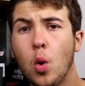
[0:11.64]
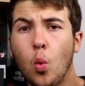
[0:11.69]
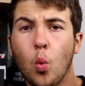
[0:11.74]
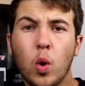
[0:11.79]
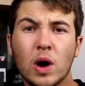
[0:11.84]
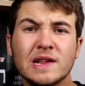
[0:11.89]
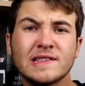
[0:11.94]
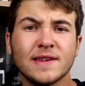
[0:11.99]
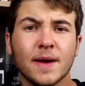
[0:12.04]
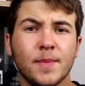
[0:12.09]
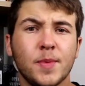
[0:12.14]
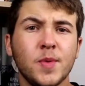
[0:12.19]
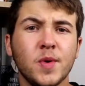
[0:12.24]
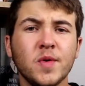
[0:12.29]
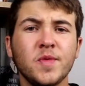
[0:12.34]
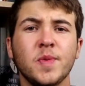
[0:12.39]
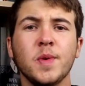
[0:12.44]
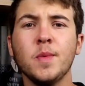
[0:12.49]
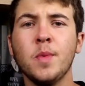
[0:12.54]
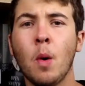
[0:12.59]
What is up
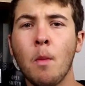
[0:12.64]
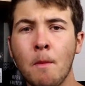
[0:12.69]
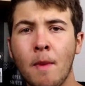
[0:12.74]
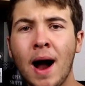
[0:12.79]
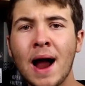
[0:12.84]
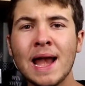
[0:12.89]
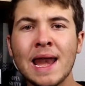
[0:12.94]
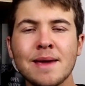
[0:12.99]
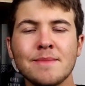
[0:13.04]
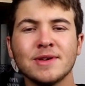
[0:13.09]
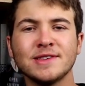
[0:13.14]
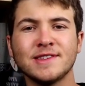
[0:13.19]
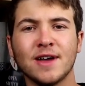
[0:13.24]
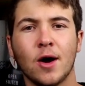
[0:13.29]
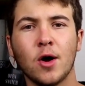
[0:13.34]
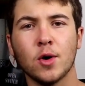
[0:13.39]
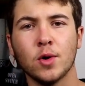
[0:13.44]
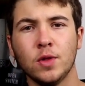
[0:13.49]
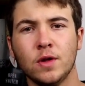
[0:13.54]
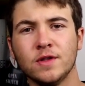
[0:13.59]
abuse people, my name is
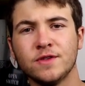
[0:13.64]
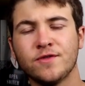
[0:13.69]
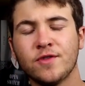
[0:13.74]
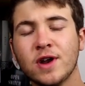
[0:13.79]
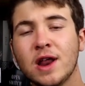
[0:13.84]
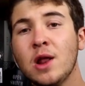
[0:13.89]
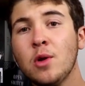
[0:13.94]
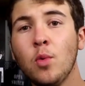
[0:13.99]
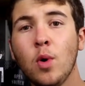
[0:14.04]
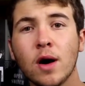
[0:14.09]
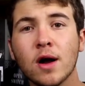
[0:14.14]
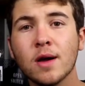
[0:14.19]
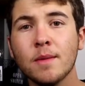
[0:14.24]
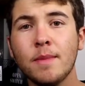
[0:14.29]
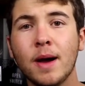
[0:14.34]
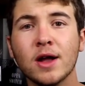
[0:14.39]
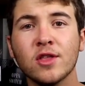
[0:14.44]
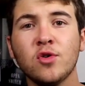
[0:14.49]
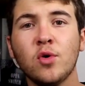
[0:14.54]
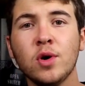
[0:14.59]
Tyler Lunsford and
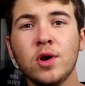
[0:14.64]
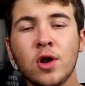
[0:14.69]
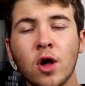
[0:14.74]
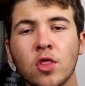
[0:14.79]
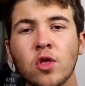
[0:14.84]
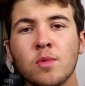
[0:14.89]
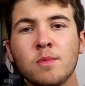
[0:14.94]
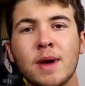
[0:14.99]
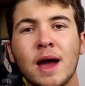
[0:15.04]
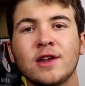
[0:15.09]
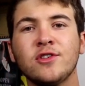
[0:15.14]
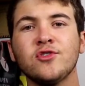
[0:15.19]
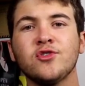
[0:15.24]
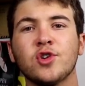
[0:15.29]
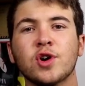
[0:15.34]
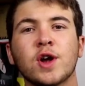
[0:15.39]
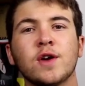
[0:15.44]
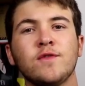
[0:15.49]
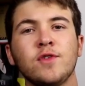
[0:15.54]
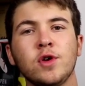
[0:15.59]
welcome back to another magic
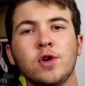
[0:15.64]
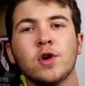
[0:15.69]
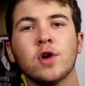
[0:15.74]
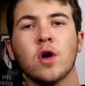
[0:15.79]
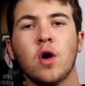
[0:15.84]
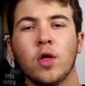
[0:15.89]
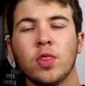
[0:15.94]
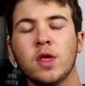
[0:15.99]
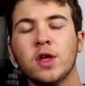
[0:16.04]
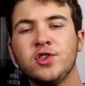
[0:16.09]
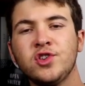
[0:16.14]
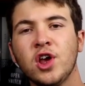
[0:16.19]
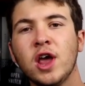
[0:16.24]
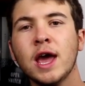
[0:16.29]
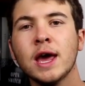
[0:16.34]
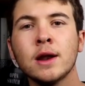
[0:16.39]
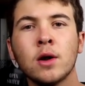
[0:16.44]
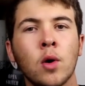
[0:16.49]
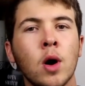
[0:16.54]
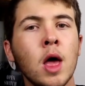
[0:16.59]
trick review here on the
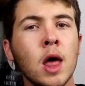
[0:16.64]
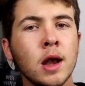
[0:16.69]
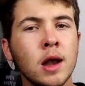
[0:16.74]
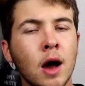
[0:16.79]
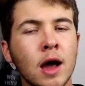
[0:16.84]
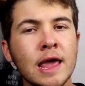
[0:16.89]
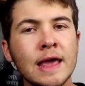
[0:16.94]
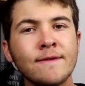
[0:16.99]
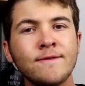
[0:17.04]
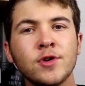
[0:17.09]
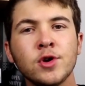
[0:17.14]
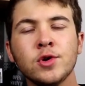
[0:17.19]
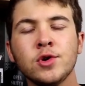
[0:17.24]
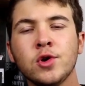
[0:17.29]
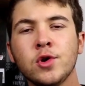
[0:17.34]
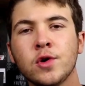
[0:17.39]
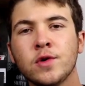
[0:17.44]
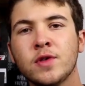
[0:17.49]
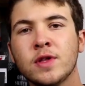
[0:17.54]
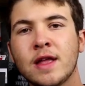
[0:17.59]
channel. Now if you're
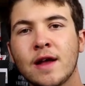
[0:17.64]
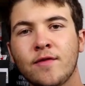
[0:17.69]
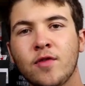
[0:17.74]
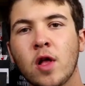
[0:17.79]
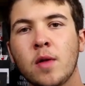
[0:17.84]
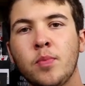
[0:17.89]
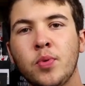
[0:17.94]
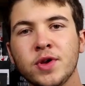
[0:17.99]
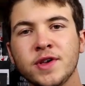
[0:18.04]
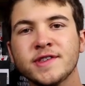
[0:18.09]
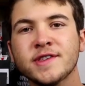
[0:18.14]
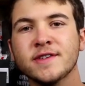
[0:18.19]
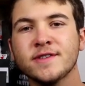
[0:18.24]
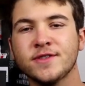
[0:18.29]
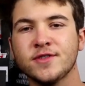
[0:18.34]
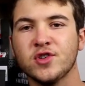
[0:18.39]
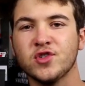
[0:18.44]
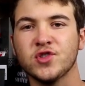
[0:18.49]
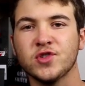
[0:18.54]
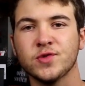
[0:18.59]
new here then definitely please
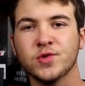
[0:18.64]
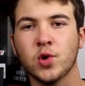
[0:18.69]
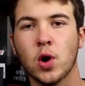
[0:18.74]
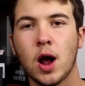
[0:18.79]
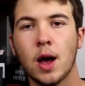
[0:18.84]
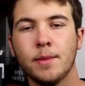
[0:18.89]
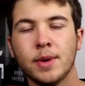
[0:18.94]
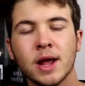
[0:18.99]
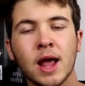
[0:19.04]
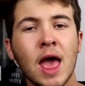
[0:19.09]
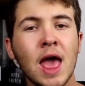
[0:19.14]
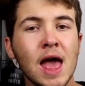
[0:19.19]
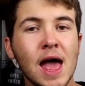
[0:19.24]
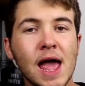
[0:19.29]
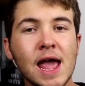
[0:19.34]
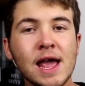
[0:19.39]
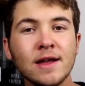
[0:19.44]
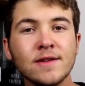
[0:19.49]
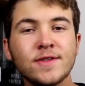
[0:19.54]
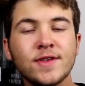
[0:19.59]
consider subscribing
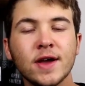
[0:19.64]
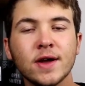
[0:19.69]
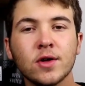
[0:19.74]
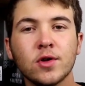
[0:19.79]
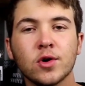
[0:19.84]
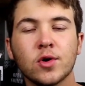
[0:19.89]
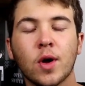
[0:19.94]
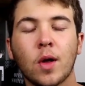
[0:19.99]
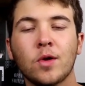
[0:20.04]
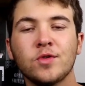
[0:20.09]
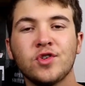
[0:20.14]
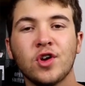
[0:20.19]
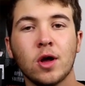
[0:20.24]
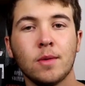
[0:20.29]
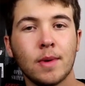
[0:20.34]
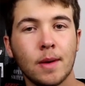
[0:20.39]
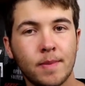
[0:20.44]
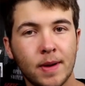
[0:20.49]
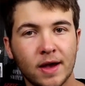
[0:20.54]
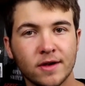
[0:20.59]
and take a look around the
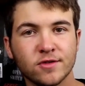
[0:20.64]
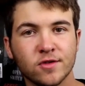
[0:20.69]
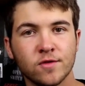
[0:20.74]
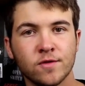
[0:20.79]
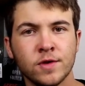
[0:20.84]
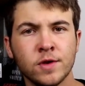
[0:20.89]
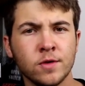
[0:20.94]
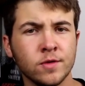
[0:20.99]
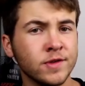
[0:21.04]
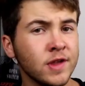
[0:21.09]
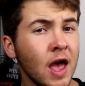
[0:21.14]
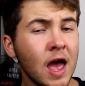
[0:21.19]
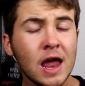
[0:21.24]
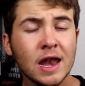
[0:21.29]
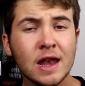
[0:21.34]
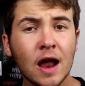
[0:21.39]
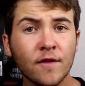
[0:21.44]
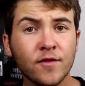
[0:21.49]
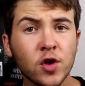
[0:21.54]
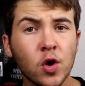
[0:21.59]
channel. at my past reviews.
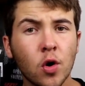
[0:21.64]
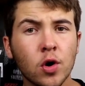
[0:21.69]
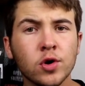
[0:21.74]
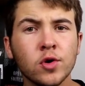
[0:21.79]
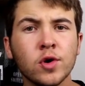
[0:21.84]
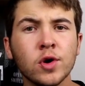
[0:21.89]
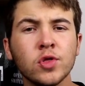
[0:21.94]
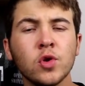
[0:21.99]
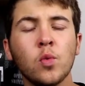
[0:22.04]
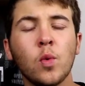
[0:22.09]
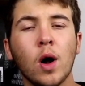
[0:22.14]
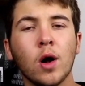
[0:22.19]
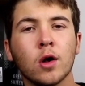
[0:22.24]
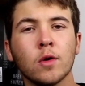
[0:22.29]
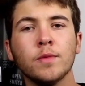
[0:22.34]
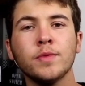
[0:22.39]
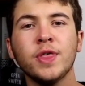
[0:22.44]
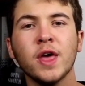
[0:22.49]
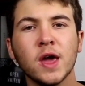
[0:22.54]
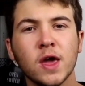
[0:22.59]
Now if you are new here then
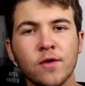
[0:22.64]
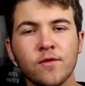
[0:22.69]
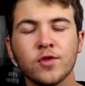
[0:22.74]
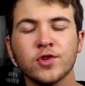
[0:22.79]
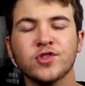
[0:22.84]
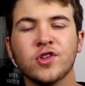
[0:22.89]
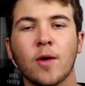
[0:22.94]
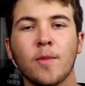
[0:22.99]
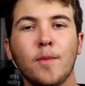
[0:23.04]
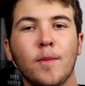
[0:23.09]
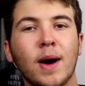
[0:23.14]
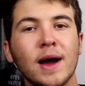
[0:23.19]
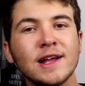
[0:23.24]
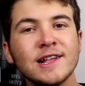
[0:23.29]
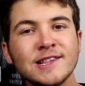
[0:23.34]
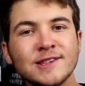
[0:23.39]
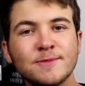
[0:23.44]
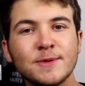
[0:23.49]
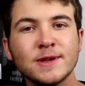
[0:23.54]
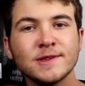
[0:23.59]
welcome, thank you for stopping by
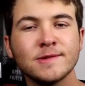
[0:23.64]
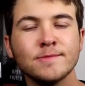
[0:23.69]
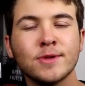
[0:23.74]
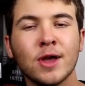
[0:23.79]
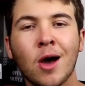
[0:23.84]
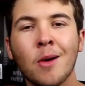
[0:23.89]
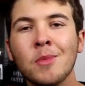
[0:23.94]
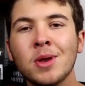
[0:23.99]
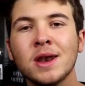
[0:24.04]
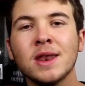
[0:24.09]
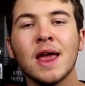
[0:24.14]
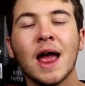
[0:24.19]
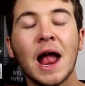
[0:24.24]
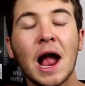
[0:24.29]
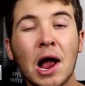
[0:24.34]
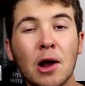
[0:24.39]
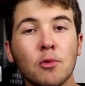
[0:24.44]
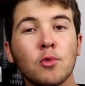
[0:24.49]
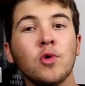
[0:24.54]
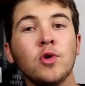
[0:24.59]
and spending some time with me today,
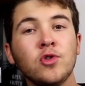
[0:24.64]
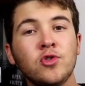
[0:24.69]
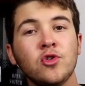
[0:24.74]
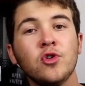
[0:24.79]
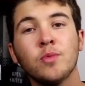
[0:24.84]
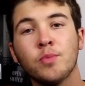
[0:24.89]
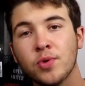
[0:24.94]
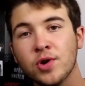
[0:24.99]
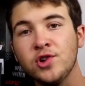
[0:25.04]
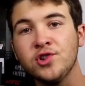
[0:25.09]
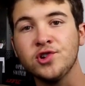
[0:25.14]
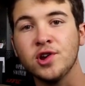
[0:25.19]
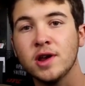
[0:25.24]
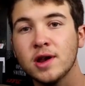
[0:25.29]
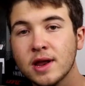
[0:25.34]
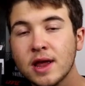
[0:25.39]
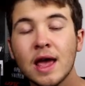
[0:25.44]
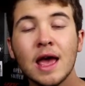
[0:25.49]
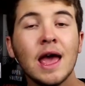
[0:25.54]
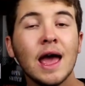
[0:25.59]
I really do
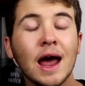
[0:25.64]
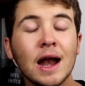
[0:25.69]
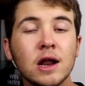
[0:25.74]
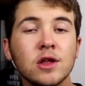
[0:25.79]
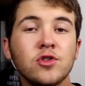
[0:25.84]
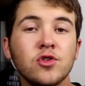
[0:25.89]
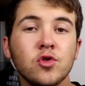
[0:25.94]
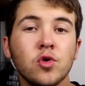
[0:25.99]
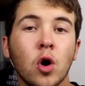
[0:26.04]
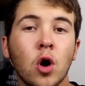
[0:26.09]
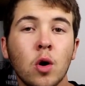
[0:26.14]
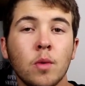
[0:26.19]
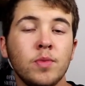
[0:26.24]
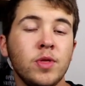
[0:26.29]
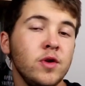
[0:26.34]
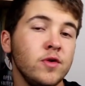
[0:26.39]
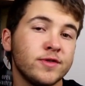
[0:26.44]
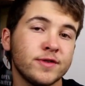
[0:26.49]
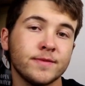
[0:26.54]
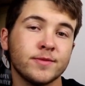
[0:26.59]
appreciate it. And I do hope
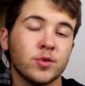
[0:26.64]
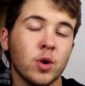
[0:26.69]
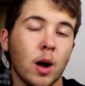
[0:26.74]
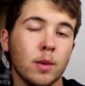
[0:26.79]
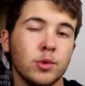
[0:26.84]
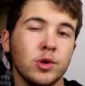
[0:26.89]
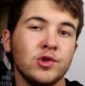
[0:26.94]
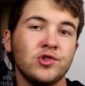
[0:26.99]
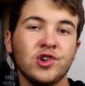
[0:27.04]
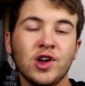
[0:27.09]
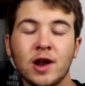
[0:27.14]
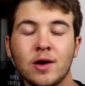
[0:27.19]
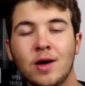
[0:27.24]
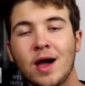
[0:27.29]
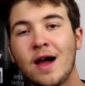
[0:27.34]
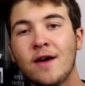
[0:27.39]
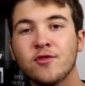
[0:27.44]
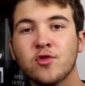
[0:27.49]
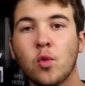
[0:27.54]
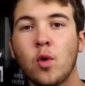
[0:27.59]
that you subscribe to the
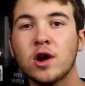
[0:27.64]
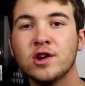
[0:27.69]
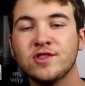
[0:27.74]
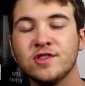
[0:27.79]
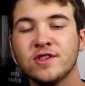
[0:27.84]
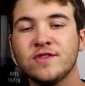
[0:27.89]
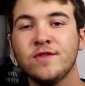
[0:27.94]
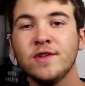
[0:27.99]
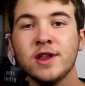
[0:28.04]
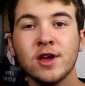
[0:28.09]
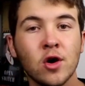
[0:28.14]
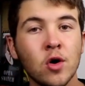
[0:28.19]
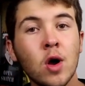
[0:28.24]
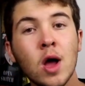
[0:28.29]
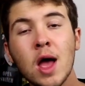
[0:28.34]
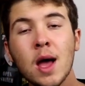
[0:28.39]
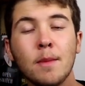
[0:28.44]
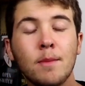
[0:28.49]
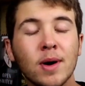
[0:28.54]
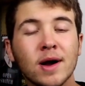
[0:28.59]
channel after watching this video
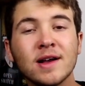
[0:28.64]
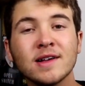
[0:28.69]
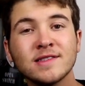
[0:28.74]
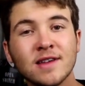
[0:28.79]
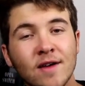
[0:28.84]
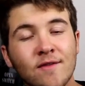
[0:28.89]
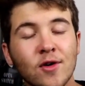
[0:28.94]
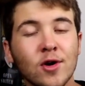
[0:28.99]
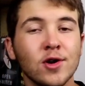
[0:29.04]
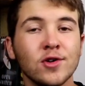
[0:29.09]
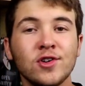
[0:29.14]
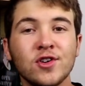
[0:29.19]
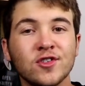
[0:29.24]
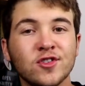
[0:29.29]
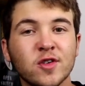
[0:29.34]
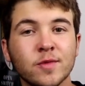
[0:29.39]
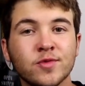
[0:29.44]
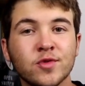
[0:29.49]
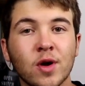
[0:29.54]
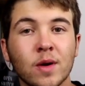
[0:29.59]
because I've earned your
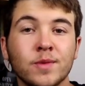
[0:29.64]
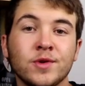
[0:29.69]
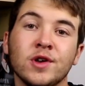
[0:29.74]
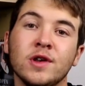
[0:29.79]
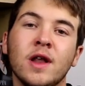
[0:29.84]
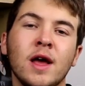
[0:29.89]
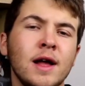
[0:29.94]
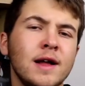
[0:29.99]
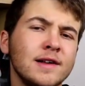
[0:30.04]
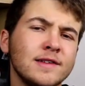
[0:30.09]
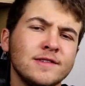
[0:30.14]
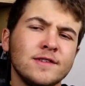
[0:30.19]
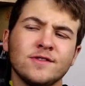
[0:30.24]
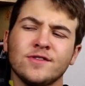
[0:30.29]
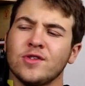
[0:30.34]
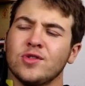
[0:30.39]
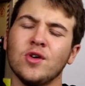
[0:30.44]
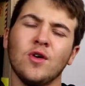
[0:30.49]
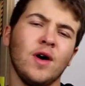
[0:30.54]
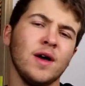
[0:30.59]
subscription.
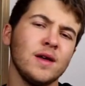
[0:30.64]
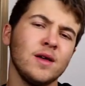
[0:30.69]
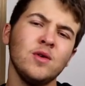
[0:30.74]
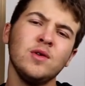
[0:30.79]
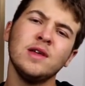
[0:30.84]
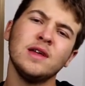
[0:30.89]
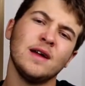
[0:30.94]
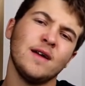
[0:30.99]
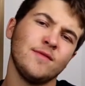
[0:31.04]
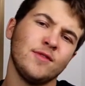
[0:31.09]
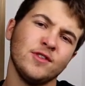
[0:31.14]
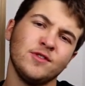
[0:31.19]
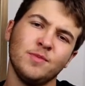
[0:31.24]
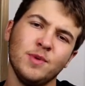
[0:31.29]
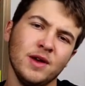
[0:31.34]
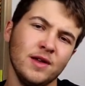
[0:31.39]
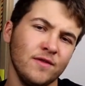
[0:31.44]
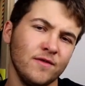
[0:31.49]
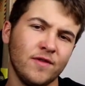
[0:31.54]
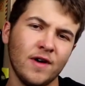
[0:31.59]
Seriously though, like you didn't have to
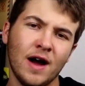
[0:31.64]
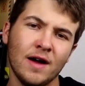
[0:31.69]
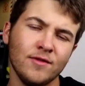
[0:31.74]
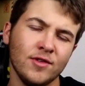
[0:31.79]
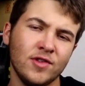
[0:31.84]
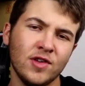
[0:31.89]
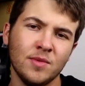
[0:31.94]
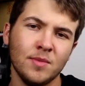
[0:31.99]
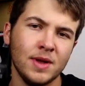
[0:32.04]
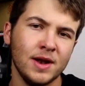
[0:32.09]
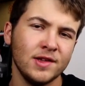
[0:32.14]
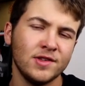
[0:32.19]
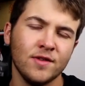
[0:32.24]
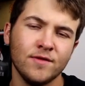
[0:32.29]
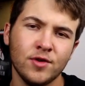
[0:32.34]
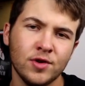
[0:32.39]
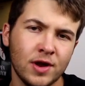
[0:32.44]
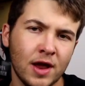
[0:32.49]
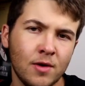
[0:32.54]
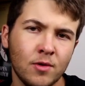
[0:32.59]
spend 5 to 10 minutes
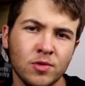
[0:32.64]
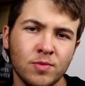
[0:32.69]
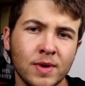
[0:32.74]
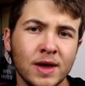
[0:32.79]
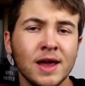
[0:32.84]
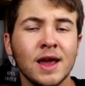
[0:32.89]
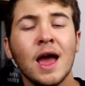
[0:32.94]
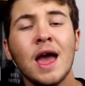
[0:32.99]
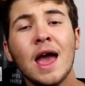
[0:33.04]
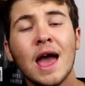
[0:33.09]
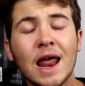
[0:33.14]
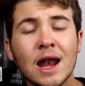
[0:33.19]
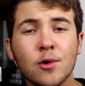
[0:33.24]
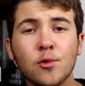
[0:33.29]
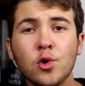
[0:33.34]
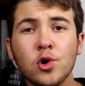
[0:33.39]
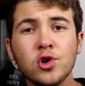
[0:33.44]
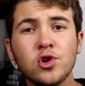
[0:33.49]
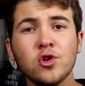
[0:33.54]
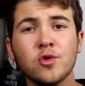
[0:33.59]
of your day with me and I
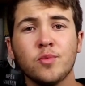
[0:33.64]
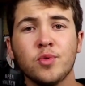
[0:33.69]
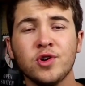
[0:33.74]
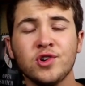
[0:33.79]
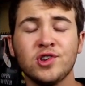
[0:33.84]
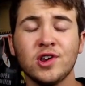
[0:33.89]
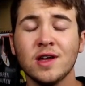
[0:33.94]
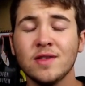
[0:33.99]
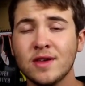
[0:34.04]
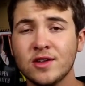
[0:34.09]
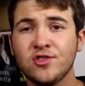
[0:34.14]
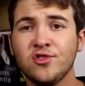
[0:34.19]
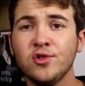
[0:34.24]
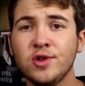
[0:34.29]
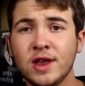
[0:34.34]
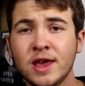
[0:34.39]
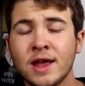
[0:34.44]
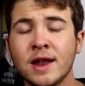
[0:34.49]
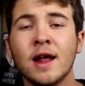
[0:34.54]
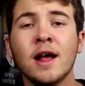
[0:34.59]
really do appreciate that you
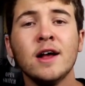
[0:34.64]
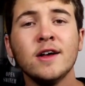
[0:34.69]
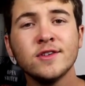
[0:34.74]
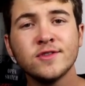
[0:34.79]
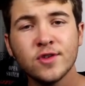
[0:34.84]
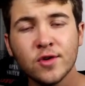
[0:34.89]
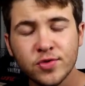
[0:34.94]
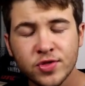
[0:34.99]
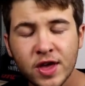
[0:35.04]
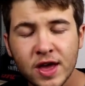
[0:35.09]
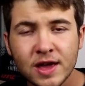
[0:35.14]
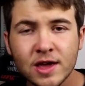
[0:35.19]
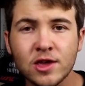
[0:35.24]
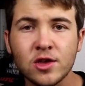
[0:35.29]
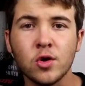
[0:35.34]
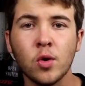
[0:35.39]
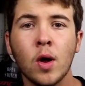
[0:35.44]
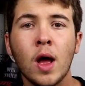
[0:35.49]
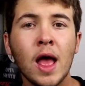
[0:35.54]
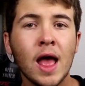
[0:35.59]
did, so
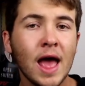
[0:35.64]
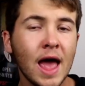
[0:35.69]
thank you.